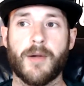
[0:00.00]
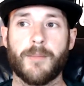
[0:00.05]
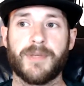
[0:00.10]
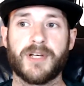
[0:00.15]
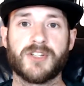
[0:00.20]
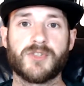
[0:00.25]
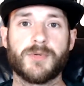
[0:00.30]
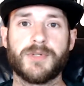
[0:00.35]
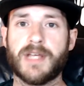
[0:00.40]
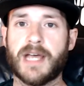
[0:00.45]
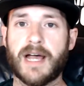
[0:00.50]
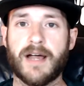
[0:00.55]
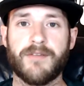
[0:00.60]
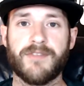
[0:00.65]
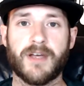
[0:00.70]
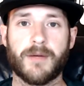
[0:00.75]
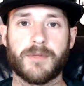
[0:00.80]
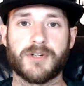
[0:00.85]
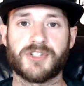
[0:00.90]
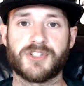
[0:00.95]
Because when you have
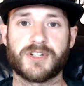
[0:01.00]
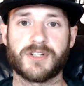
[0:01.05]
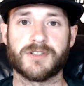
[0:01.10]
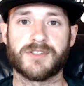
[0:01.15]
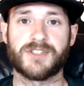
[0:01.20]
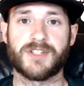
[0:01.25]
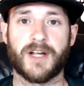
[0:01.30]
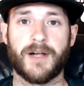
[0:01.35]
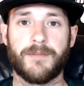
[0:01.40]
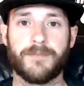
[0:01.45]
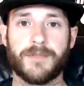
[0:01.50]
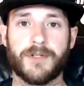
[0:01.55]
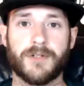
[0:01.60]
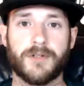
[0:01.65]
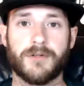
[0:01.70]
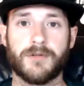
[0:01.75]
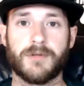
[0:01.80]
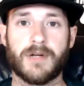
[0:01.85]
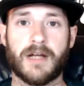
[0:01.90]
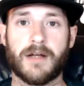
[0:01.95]
that much skill set,
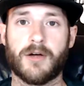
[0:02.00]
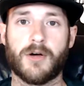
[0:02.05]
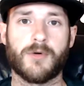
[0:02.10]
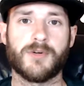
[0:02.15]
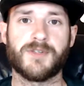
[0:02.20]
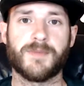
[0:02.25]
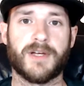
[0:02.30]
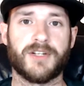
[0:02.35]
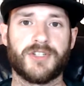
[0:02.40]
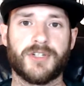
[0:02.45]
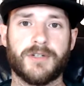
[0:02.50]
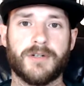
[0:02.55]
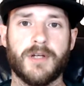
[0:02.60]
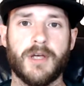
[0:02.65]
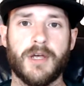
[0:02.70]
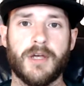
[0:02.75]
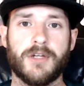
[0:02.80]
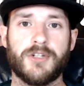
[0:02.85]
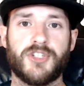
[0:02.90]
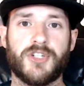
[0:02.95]
I always mention
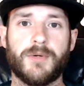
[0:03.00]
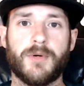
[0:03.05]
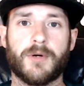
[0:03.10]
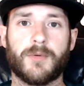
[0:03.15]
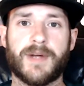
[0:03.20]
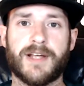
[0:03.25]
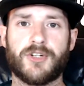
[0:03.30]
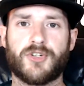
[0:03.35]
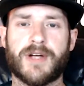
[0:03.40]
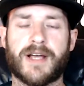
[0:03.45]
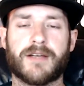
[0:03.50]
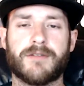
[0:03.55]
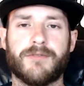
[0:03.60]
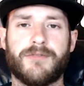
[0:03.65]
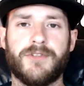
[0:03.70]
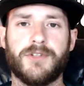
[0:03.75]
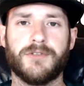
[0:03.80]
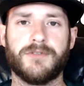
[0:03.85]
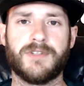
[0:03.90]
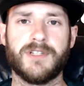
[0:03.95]
she ran track and
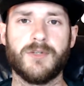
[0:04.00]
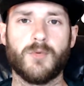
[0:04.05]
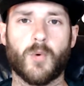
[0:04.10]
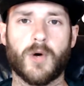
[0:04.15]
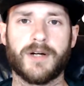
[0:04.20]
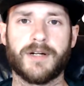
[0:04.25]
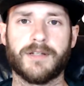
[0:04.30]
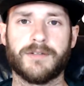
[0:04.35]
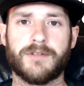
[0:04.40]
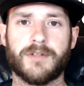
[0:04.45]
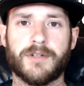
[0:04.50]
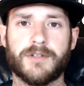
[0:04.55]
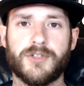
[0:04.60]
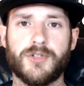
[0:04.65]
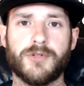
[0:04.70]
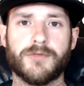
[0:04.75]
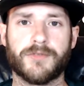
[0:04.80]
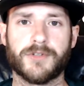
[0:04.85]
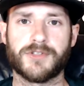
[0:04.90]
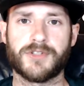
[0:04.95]
field D1 at the
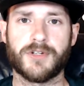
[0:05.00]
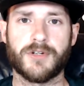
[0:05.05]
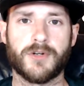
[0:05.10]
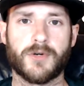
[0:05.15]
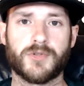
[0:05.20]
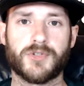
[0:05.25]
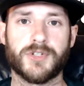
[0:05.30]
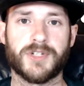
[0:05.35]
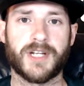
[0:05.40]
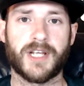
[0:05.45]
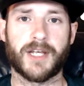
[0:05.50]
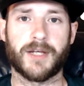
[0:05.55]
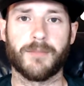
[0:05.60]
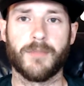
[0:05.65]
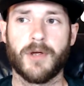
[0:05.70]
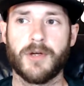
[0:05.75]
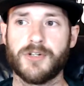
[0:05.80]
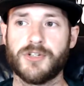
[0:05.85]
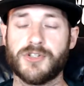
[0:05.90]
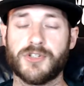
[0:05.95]
University of Notre Dame.
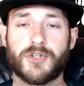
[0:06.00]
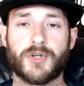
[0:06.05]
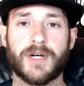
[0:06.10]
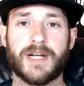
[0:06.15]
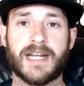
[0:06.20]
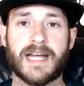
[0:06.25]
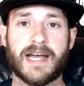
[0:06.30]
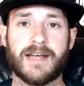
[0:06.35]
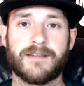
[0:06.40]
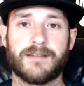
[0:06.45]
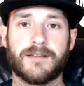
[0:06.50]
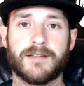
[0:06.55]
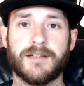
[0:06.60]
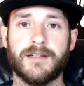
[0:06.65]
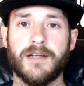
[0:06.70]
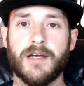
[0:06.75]
She's a great athlete.